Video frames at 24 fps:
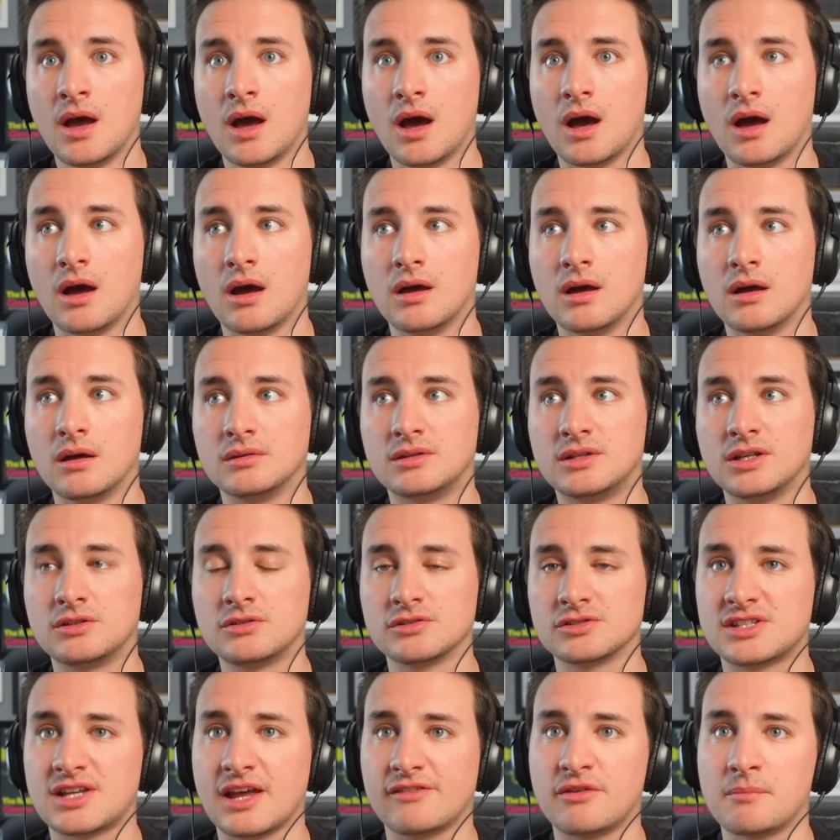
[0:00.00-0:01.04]
Uh, did
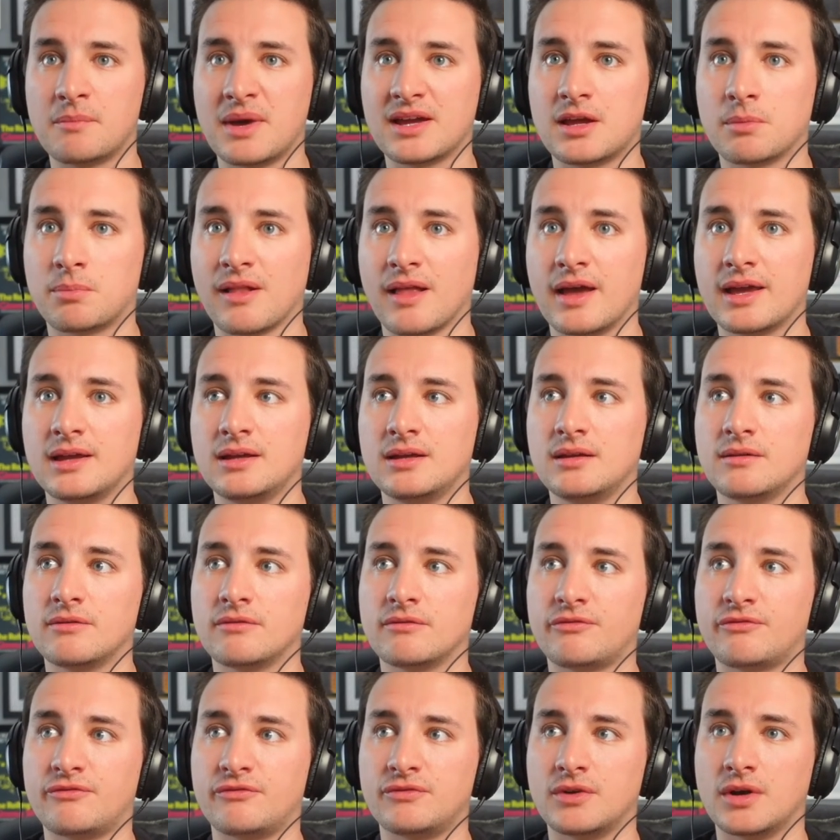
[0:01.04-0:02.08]
Dusty ever yeah. make a play
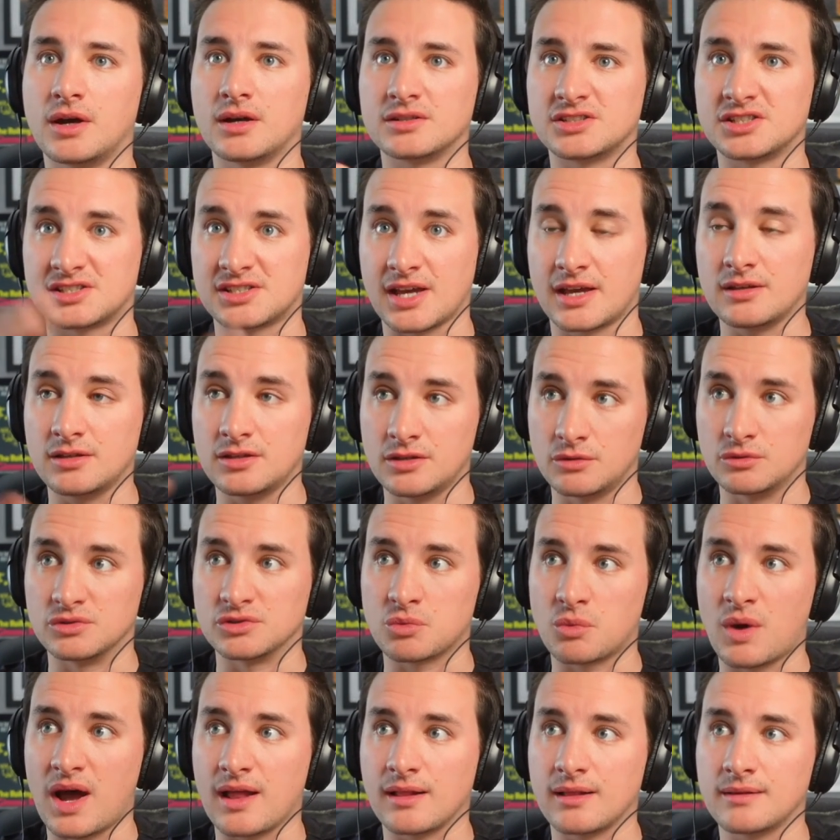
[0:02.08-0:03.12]
uh, to take you as
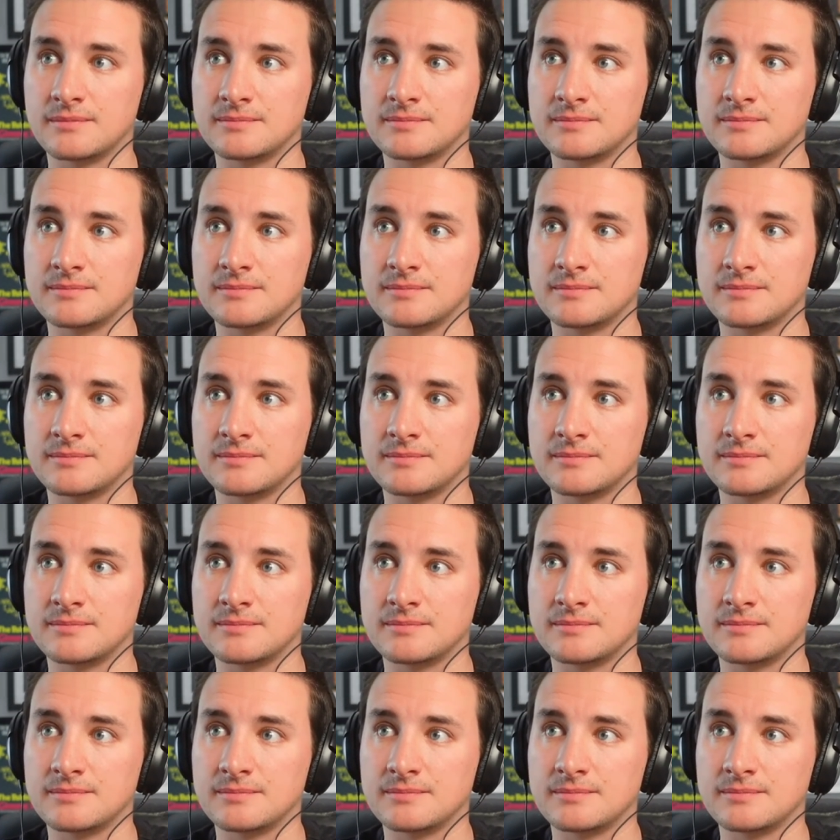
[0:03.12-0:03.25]
well?